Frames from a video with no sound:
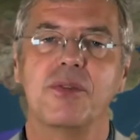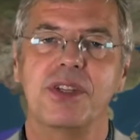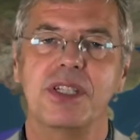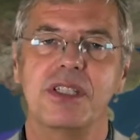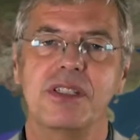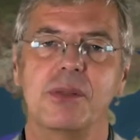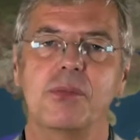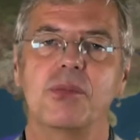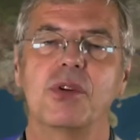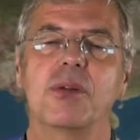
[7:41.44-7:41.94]
of
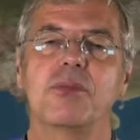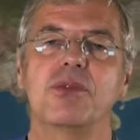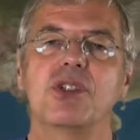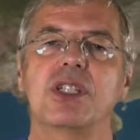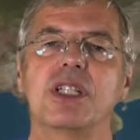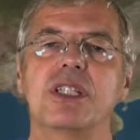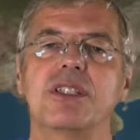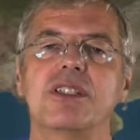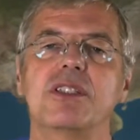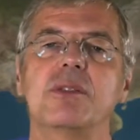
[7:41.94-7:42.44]
these abrupt
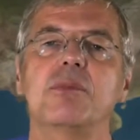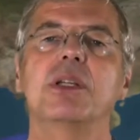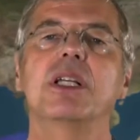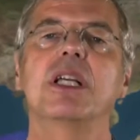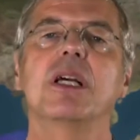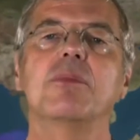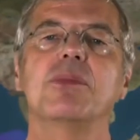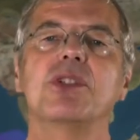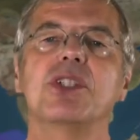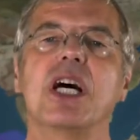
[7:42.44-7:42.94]
changes
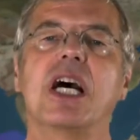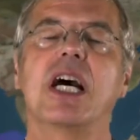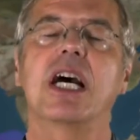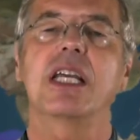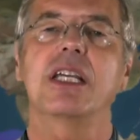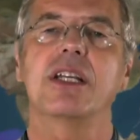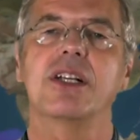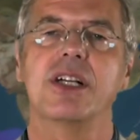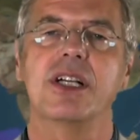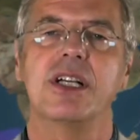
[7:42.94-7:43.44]
becomes
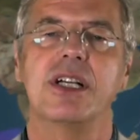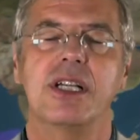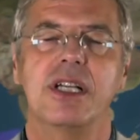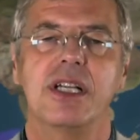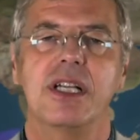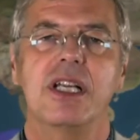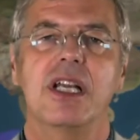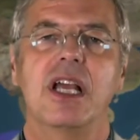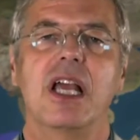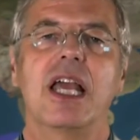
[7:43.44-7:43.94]
higher
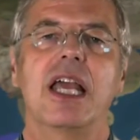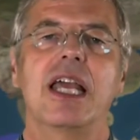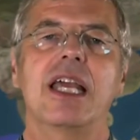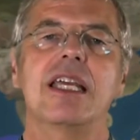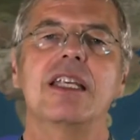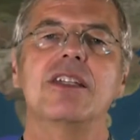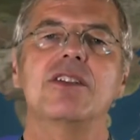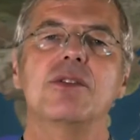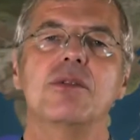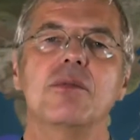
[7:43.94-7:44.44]

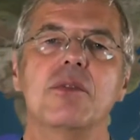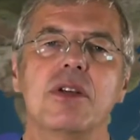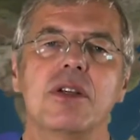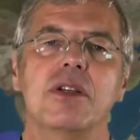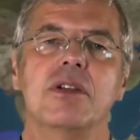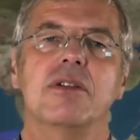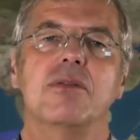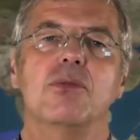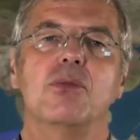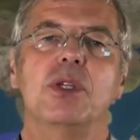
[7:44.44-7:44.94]
as
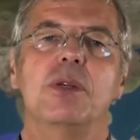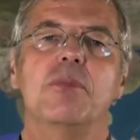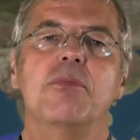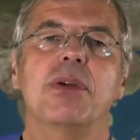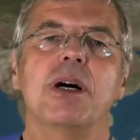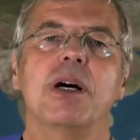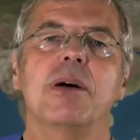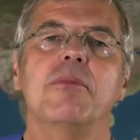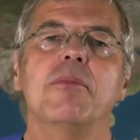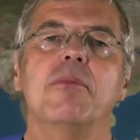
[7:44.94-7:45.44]
we
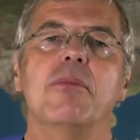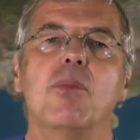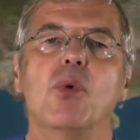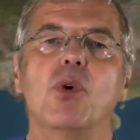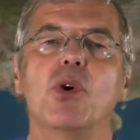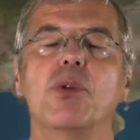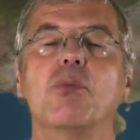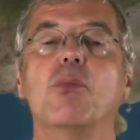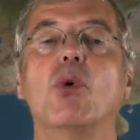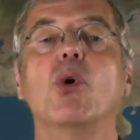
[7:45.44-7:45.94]
pump
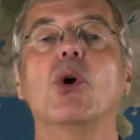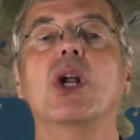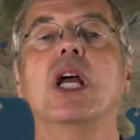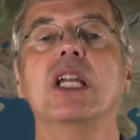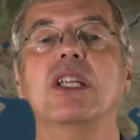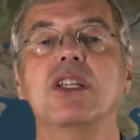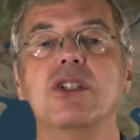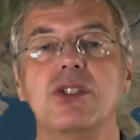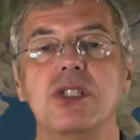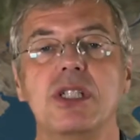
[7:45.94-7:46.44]
more and more
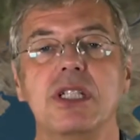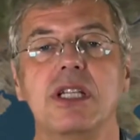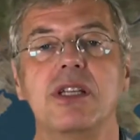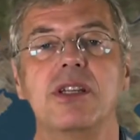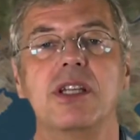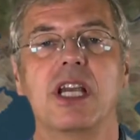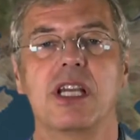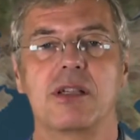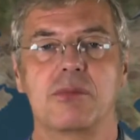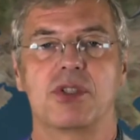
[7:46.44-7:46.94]
energy
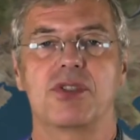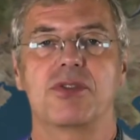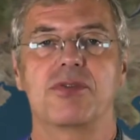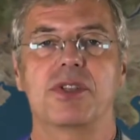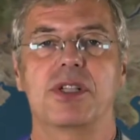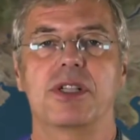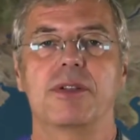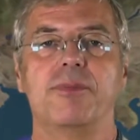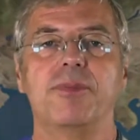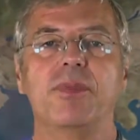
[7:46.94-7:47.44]
in the
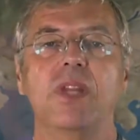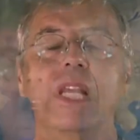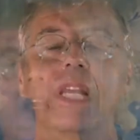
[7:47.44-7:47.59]
atmosphere.